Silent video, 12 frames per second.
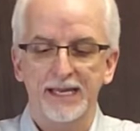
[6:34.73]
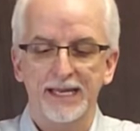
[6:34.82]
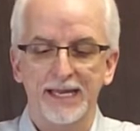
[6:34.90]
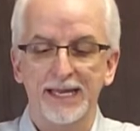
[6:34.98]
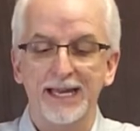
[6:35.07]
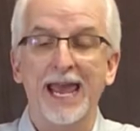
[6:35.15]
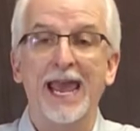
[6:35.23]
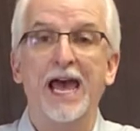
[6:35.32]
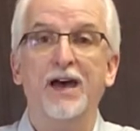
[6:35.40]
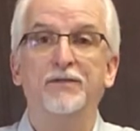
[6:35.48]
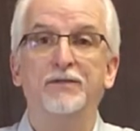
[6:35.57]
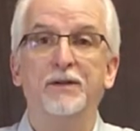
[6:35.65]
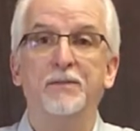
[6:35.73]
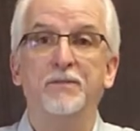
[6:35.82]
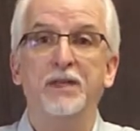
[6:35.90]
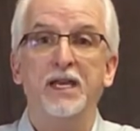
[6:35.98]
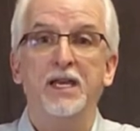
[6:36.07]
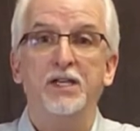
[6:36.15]
in half.
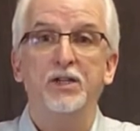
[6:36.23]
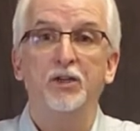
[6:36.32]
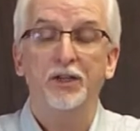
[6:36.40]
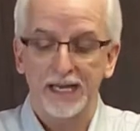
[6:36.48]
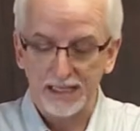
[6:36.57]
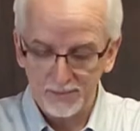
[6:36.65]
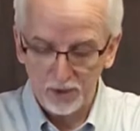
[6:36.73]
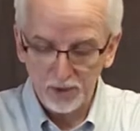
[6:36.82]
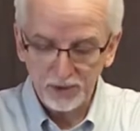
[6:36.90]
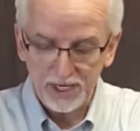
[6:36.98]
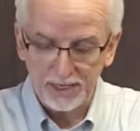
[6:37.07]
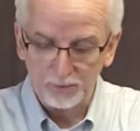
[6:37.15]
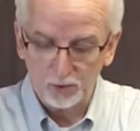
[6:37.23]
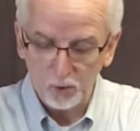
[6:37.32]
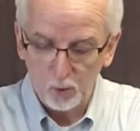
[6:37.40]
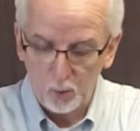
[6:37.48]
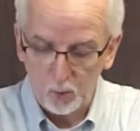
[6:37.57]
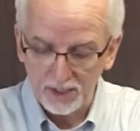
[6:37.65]
You lay them on the
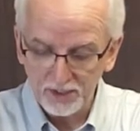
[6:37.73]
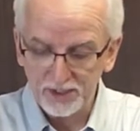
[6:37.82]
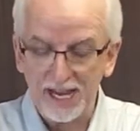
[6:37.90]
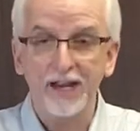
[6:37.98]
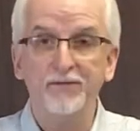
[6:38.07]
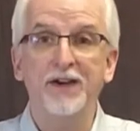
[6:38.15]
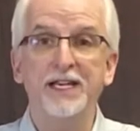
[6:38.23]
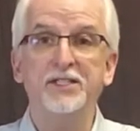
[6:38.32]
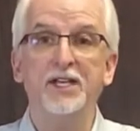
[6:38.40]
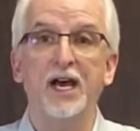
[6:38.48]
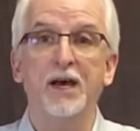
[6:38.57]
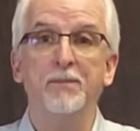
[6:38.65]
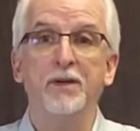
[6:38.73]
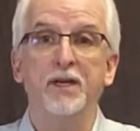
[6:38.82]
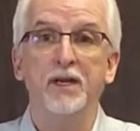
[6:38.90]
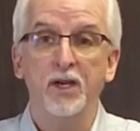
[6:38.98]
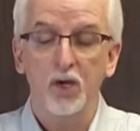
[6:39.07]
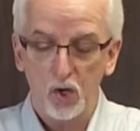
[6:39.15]
table, one side face up,
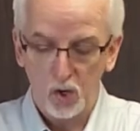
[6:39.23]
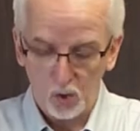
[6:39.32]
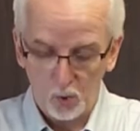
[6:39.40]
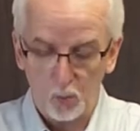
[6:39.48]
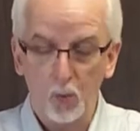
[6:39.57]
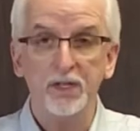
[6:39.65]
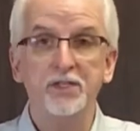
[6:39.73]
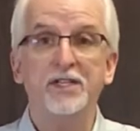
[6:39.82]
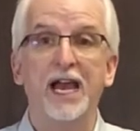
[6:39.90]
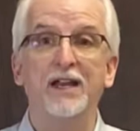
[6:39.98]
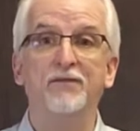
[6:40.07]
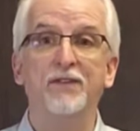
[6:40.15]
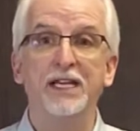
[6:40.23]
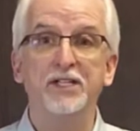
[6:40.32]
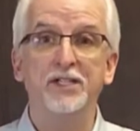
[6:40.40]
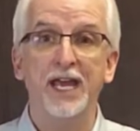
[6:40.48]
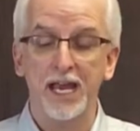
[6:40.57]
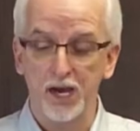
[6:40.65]
one side face
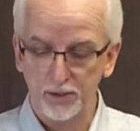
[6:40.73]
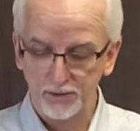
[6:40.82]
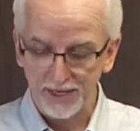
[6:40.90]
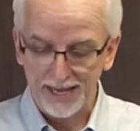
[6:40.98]
down.